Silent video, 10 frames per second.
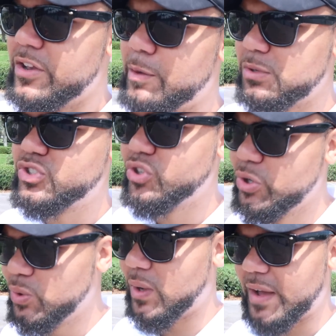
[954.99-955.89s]
Number
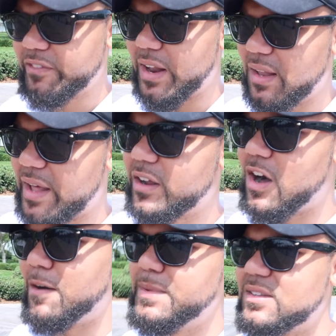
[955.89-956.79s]
two, I've got a lot of
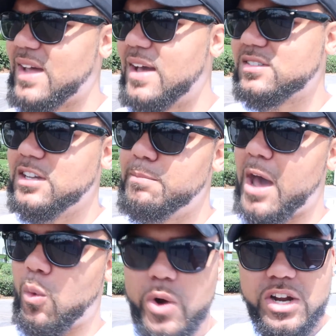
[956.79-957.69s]
comments asking
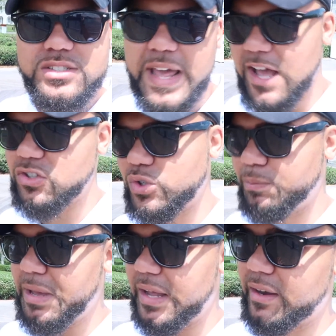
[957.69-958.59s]
about where's
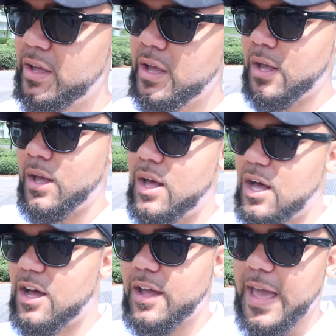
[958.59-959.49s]
Andrew been?
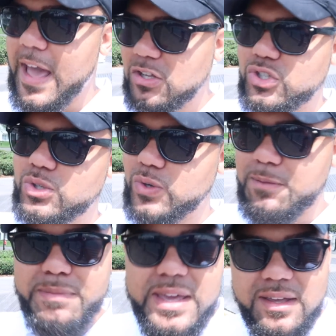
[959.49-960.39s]
Uh, Andrew
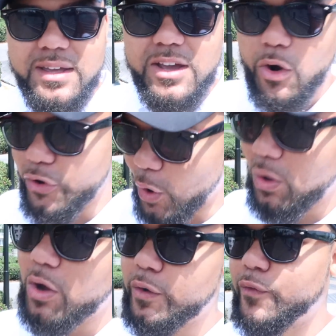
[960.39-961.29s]
and me are no
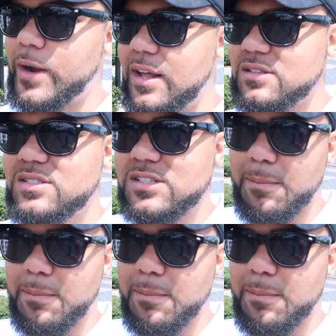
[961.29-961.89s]
longer friends.